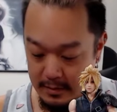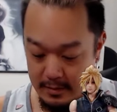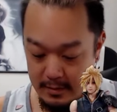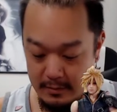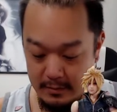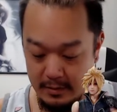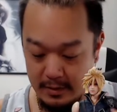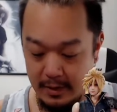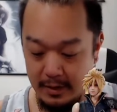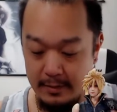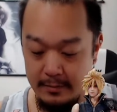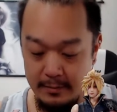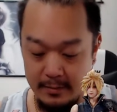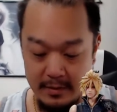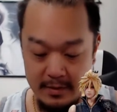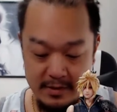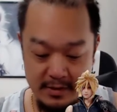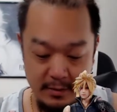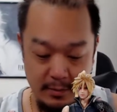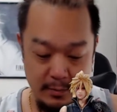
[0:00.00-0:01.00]
Okay,
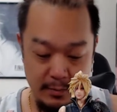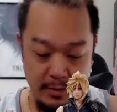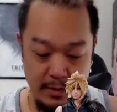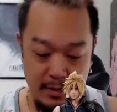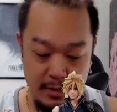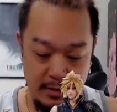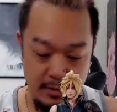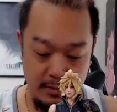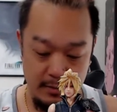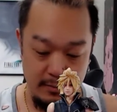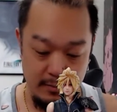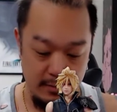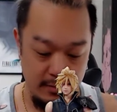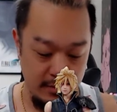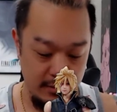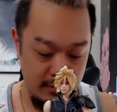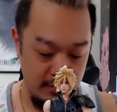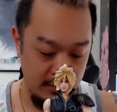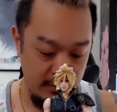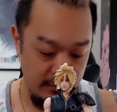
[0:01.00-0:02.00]
let's see what we got here.
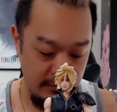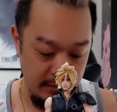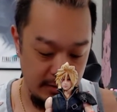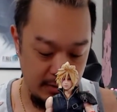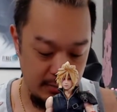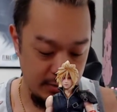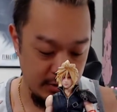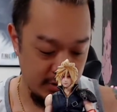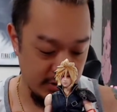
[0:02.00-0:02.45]
I wonder if we can put